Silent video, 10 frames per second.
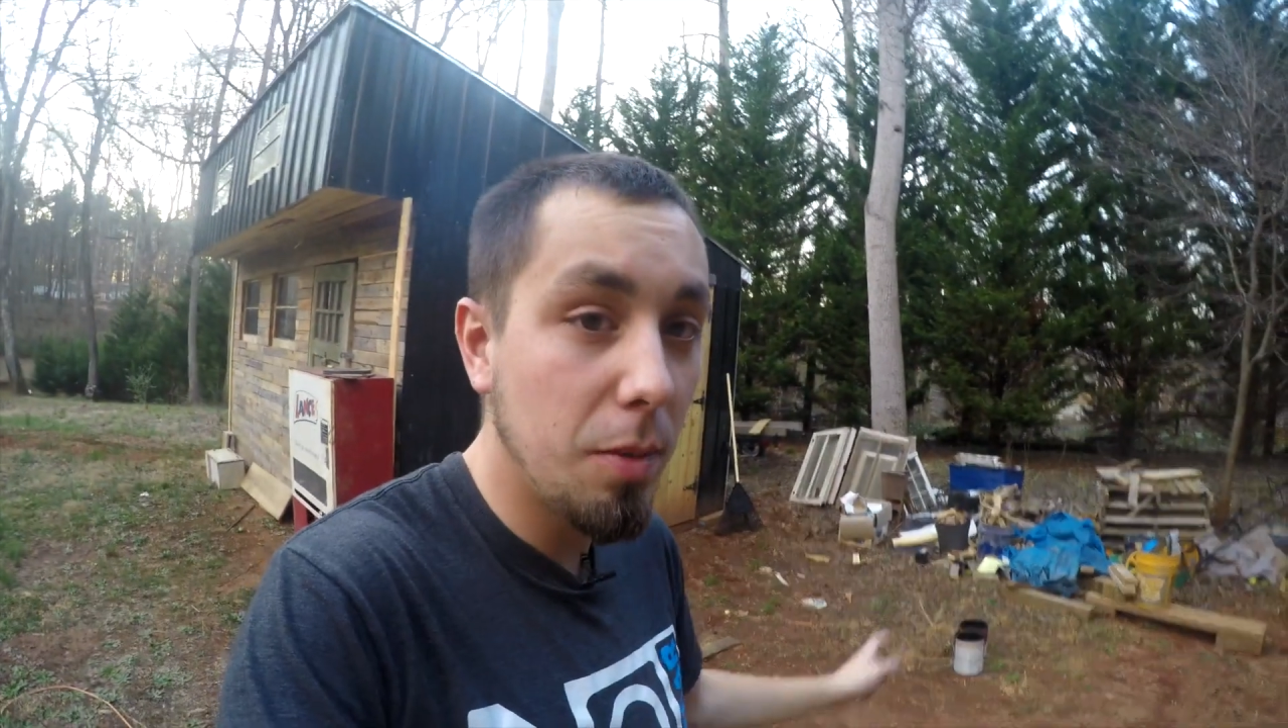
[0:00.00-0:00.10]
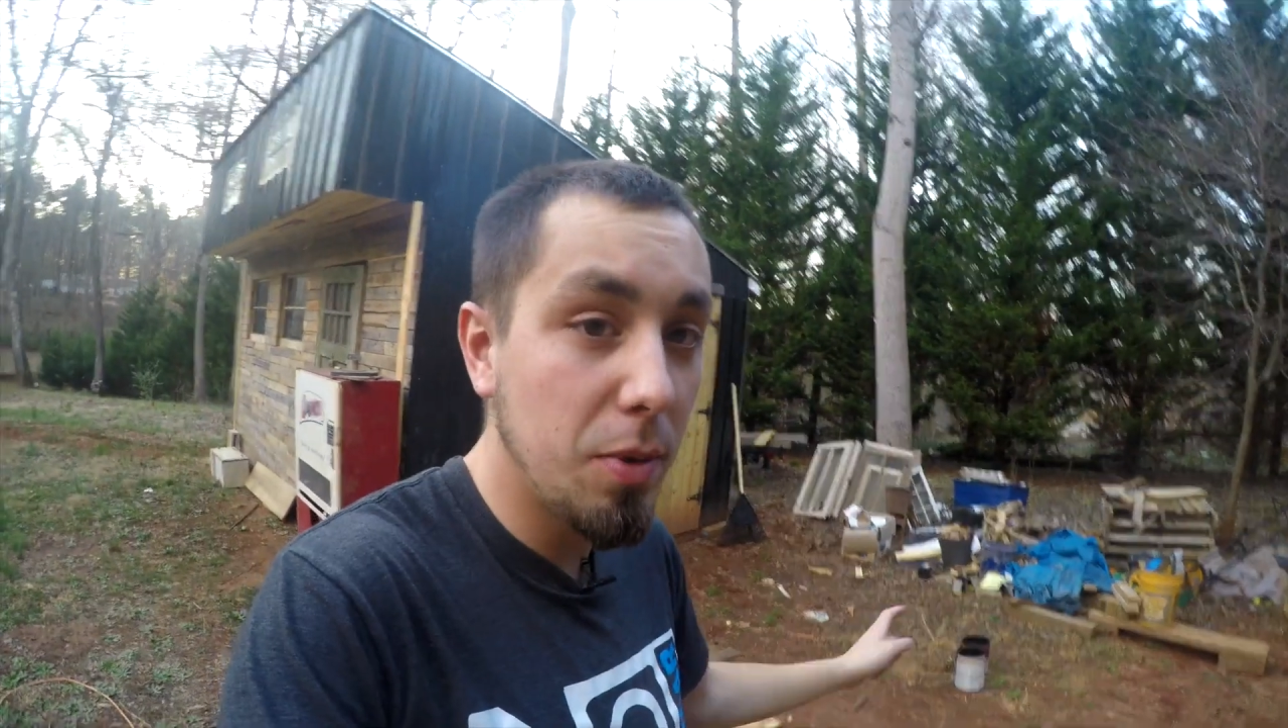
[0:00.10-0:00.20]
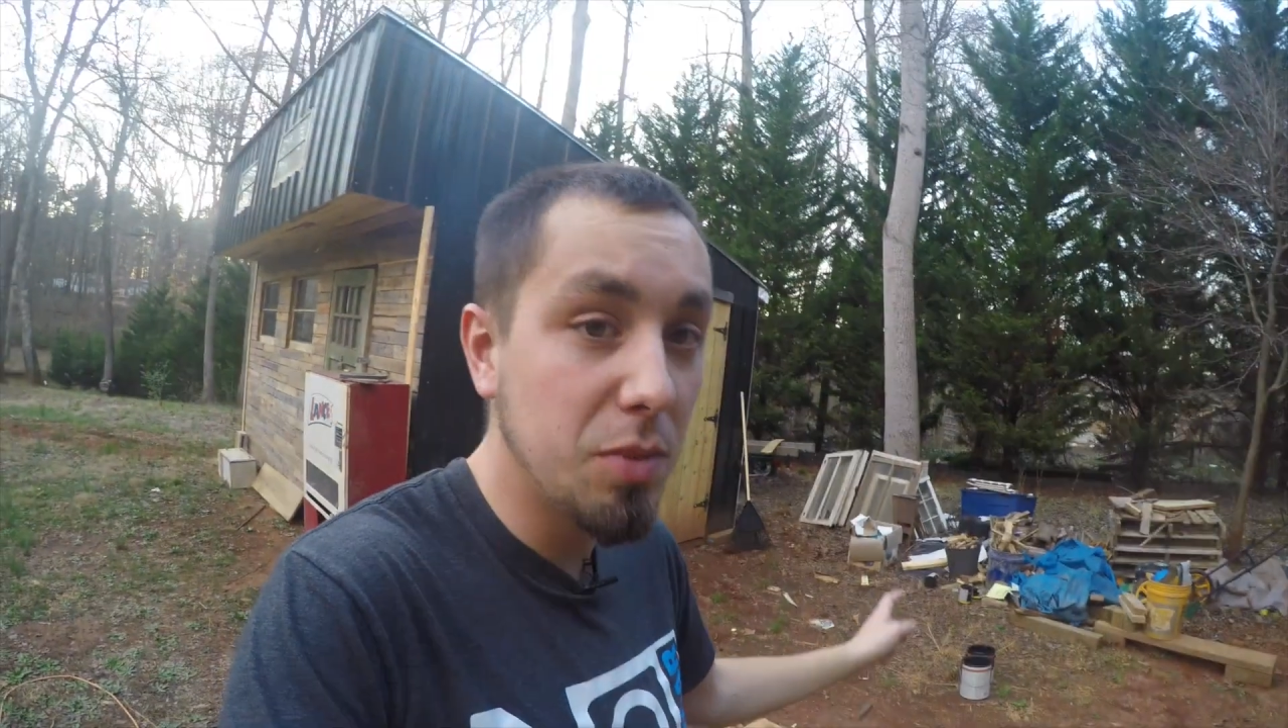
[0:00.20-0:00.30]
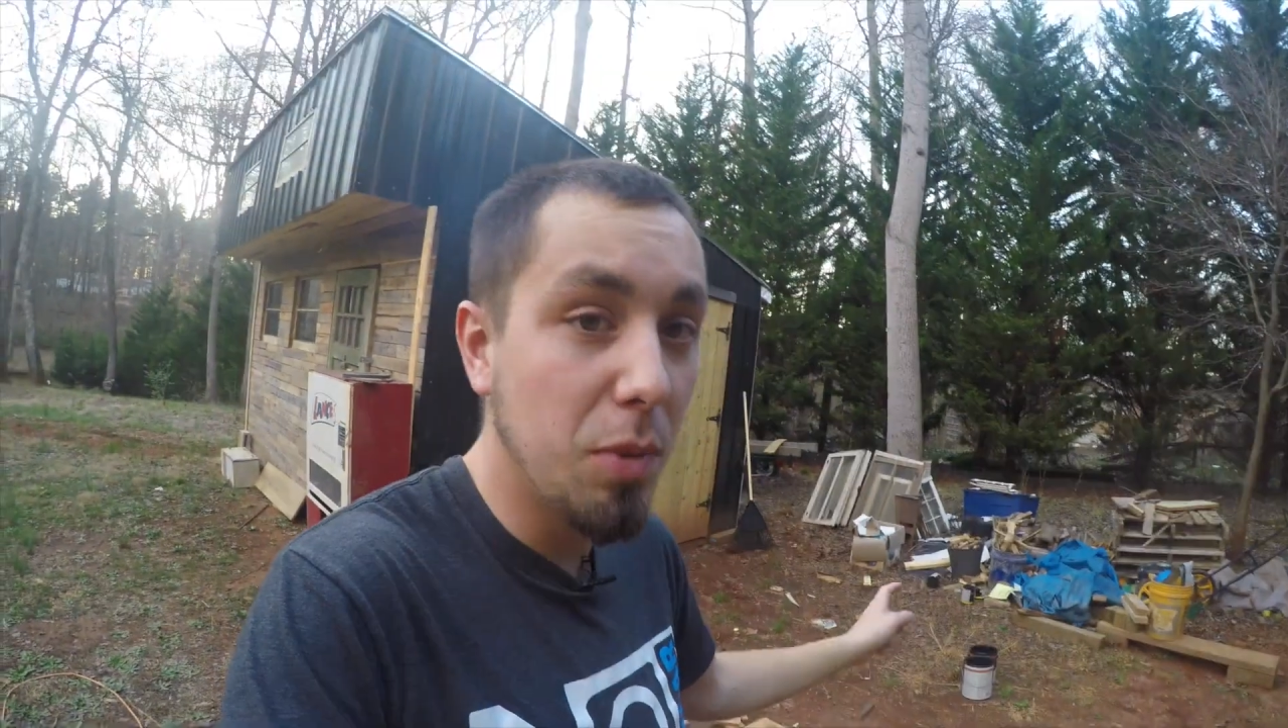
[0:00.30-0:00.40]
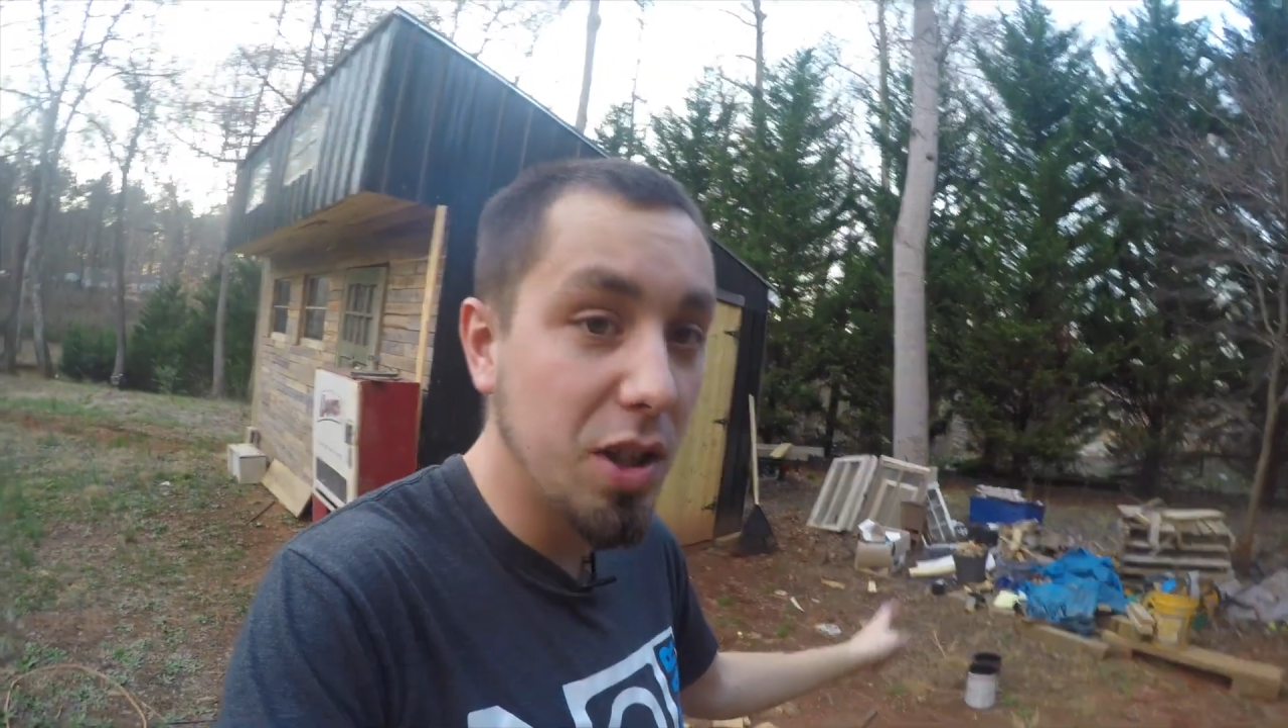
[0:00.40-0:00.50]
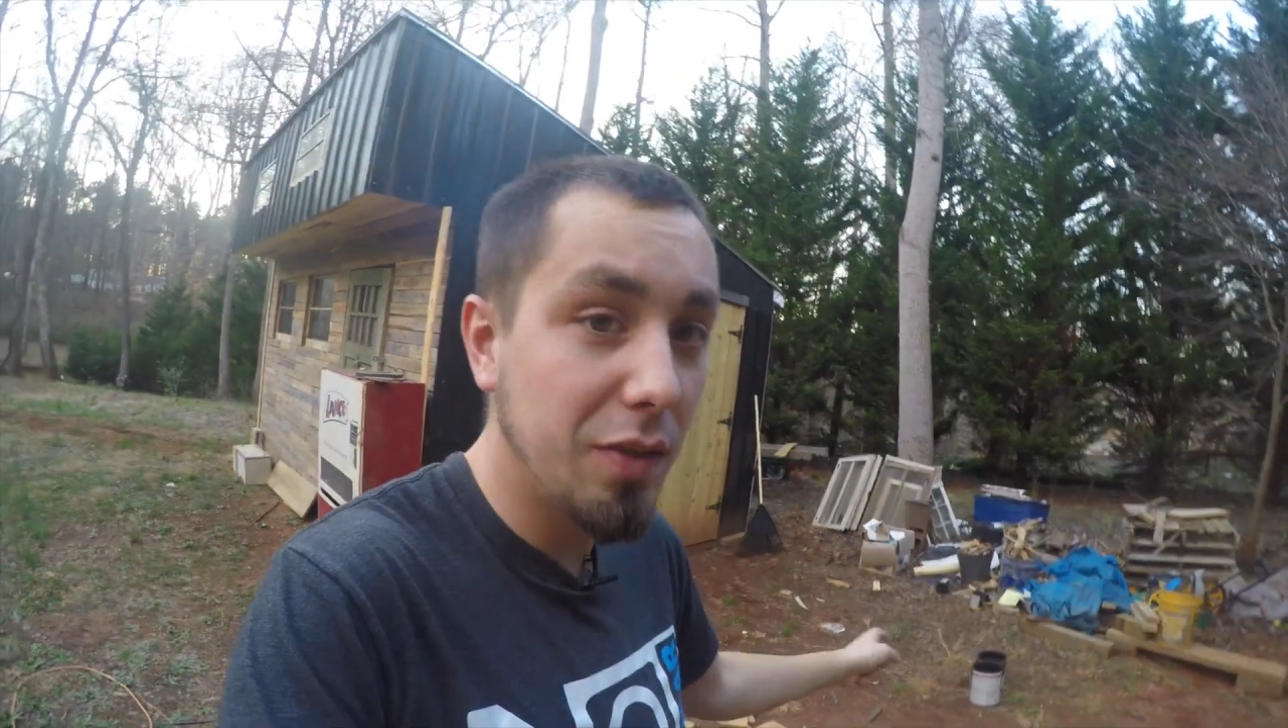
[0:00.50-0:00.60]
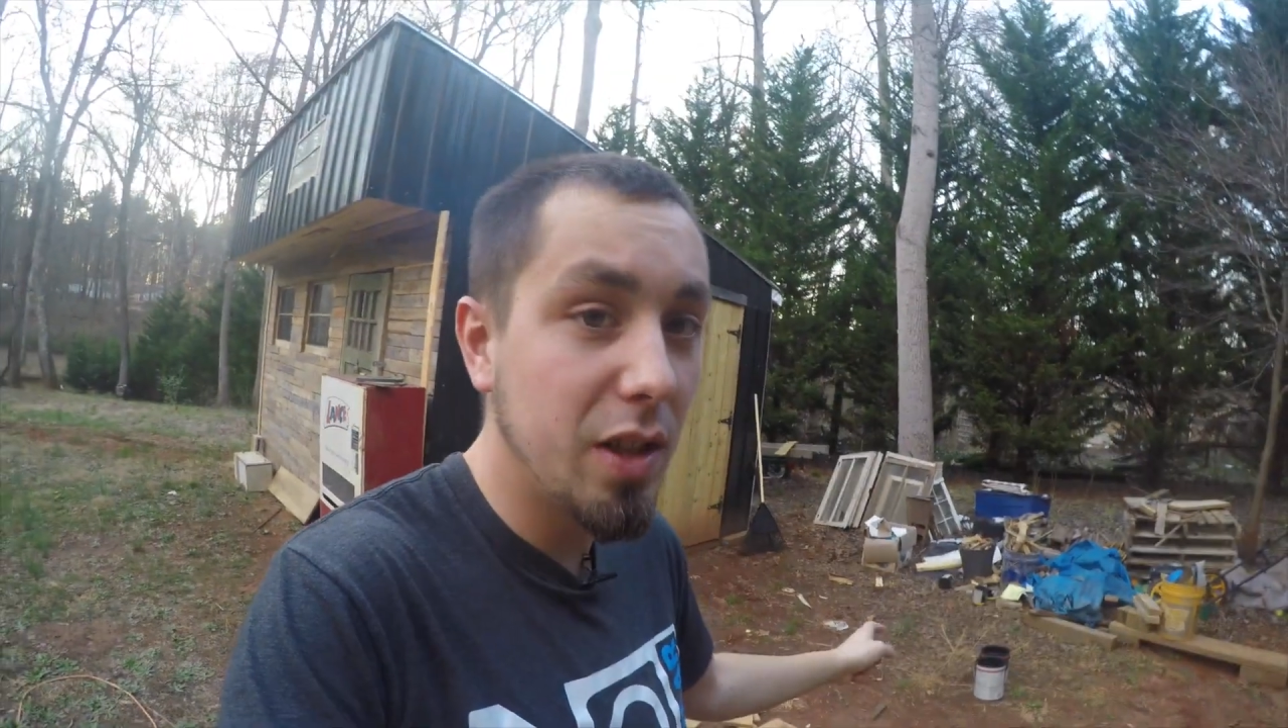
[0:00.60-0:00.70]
up as much